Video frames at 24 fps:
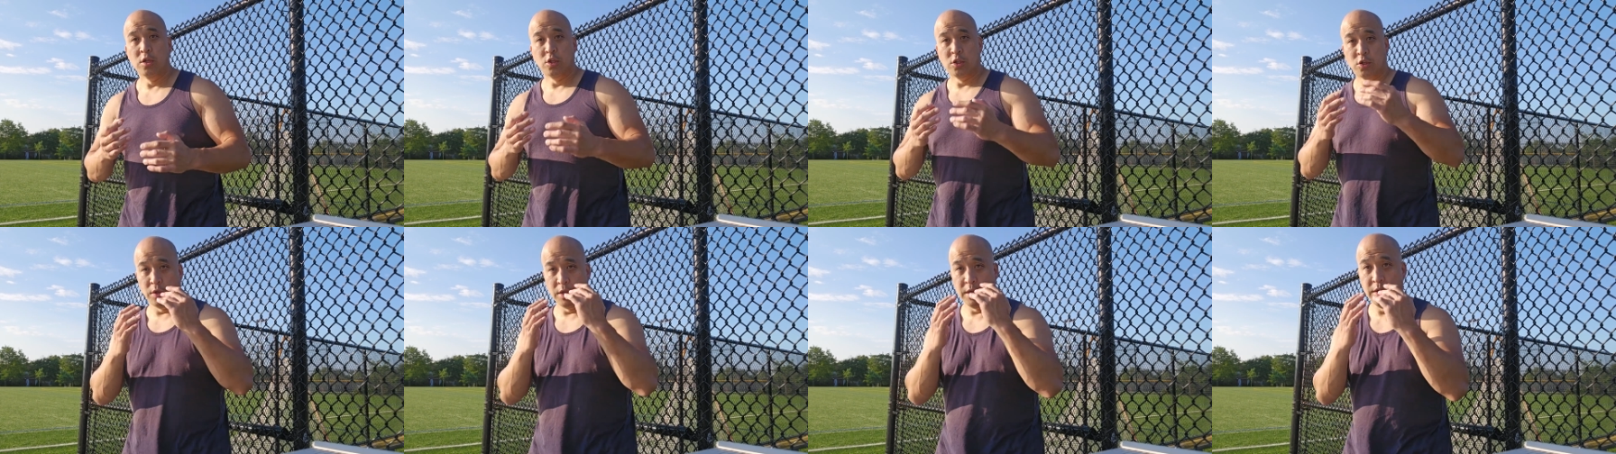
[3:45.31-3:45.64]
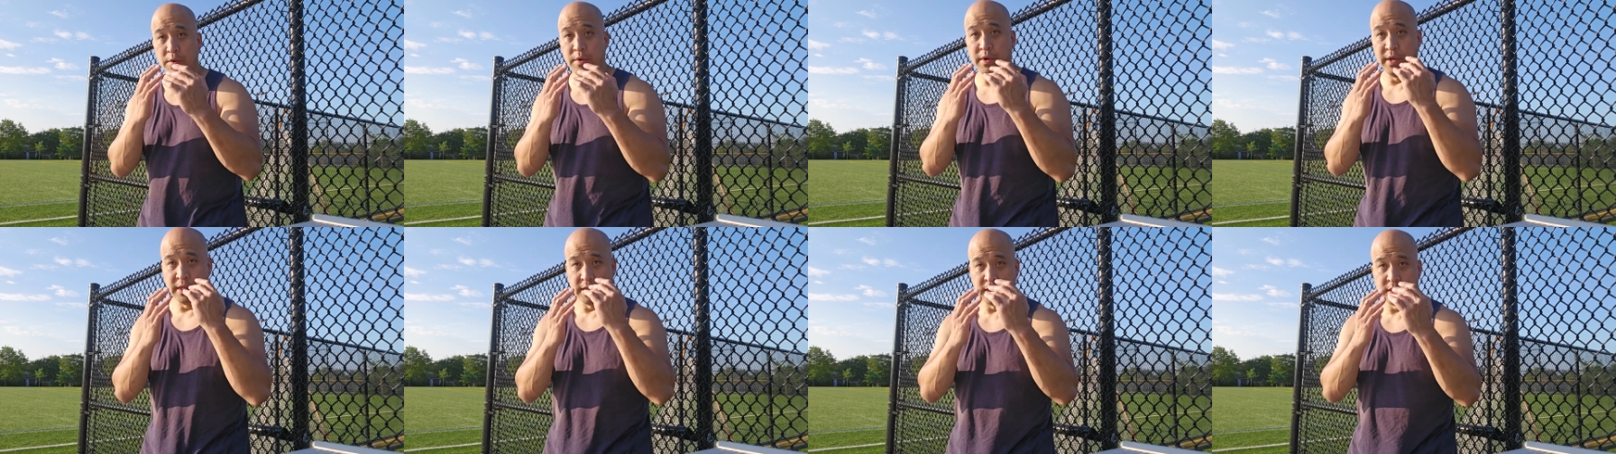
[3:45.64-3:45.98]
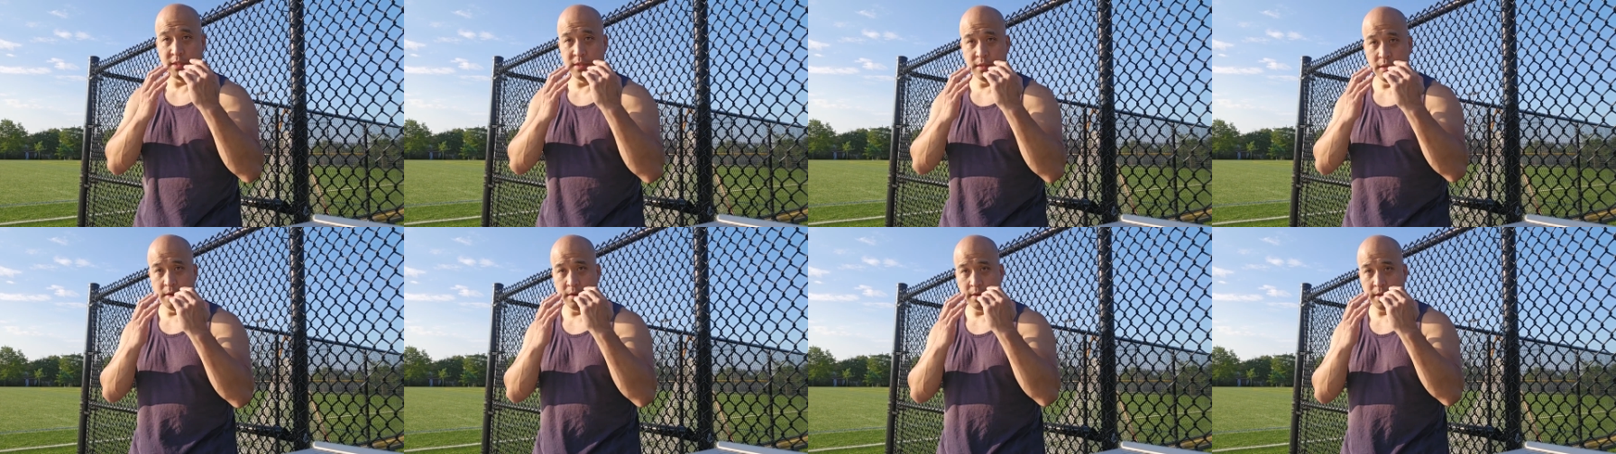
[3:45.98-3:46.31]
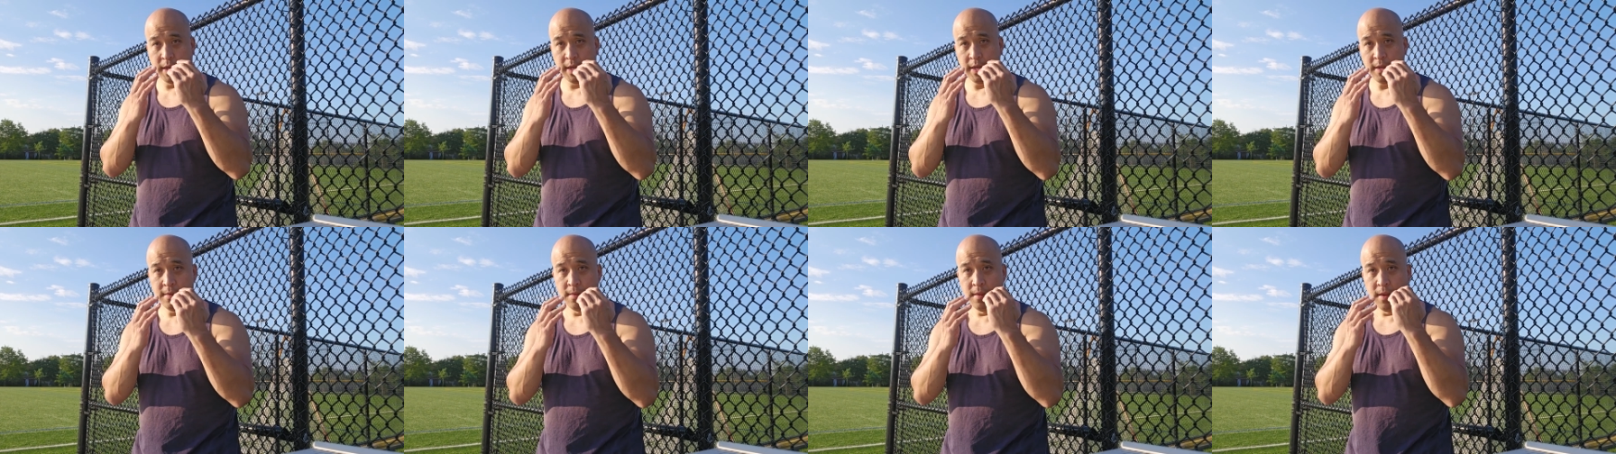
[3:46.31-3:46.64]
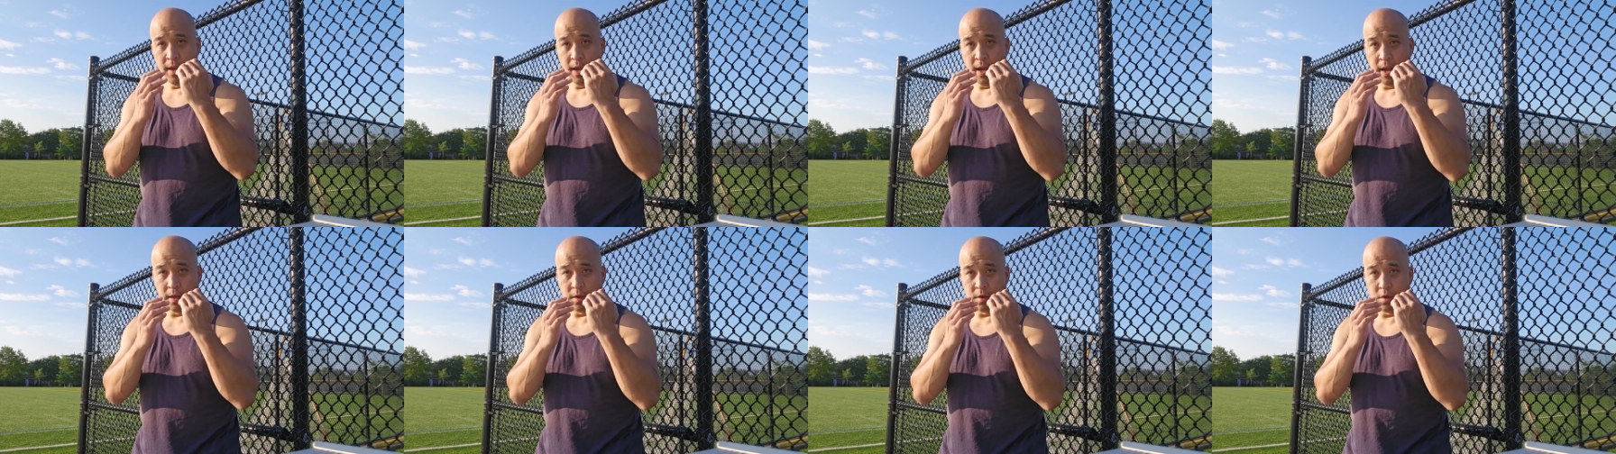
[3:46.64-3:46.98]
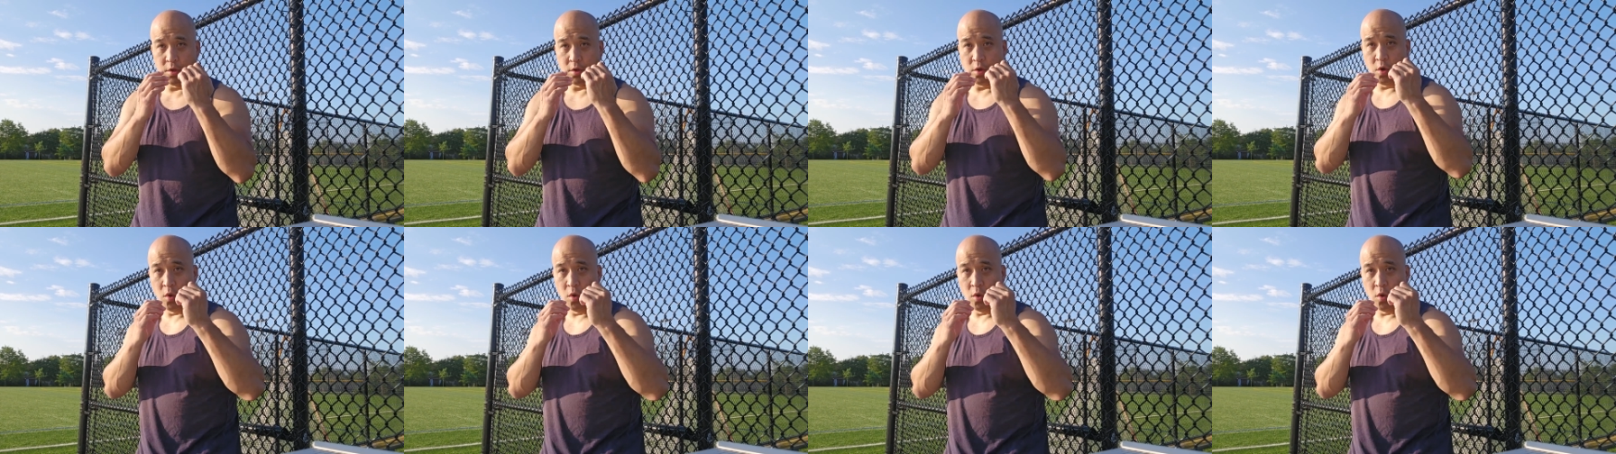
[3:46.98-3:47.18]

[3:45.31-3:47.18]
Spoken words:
So here it is. Okay, I'm going